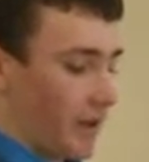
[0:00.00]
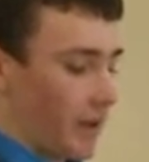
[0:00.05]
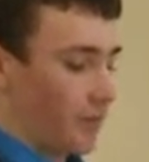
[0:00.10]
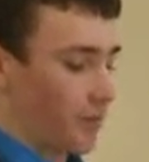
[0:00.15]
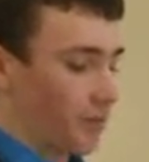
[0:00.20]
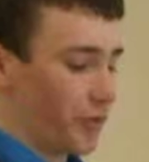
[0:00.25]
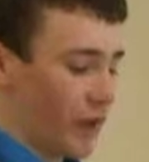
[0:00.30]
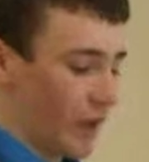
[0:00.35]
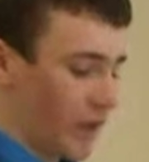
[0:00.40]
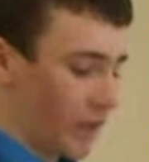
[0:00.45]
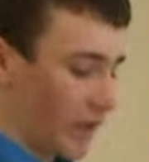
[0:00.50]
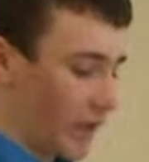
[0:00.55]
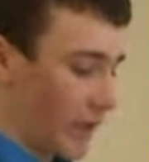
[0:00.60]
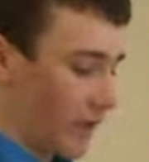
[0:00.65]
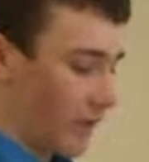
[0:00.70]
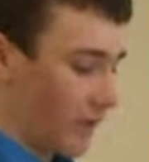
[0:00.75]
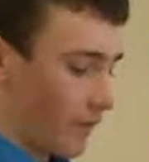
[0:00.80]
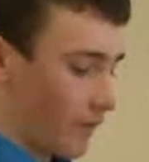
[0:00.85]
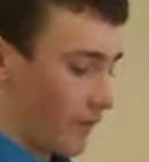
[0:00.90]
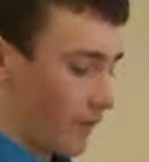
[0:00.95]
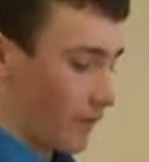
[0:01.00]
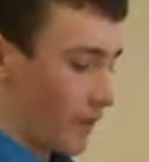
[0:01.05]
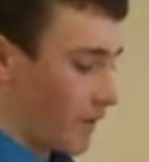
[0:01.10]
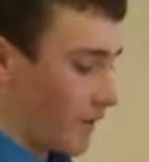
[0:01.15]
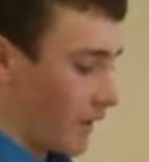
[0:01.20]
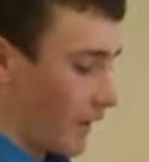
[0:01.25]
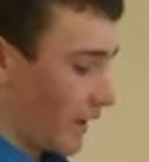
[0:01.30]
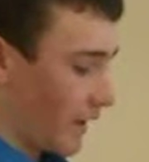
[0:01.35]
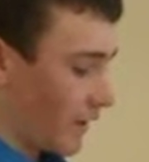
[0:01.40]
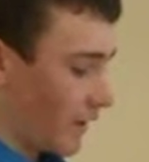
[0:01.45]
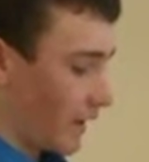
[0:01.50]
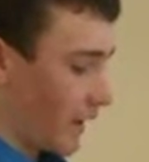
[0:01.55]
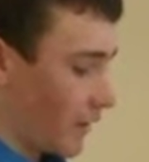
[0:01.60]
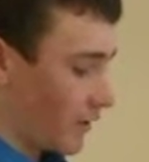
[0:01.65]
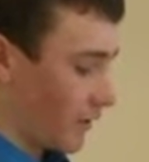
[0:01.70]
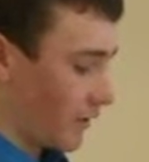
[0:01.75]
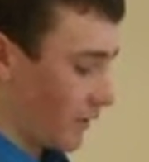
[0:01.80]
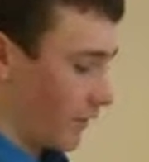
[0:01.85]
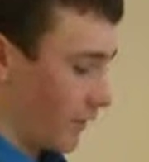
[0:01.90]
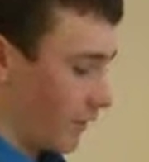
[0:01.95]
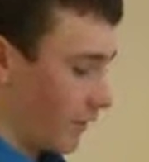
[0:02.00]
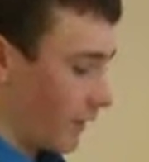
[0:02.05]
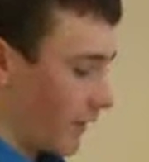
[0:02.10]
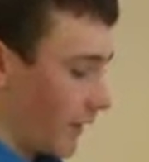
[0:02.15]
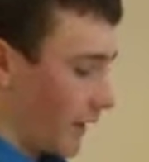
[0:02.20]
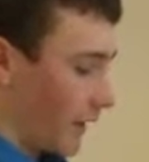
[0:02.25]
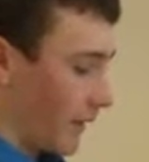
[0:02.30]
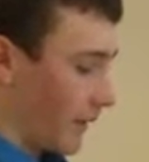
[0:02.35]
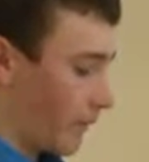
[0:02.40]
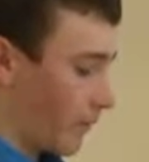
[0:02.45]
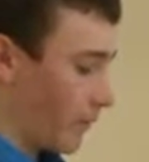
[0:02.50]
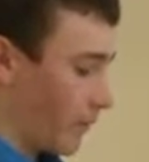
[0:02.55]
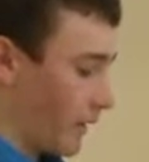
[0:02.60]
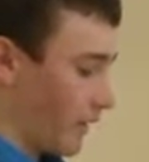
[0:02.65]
and break free of the United Nations, we